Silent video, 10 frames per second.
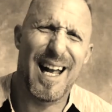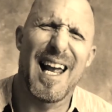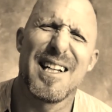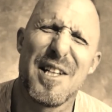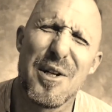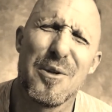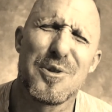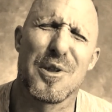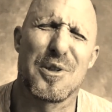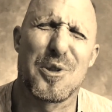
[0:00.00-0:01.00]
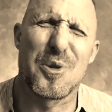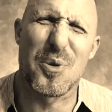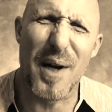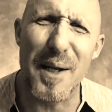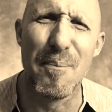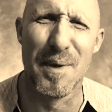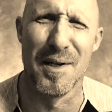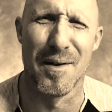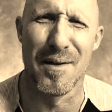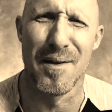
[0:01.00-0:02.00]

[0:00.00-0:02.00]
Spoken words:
I had to use a treadmill.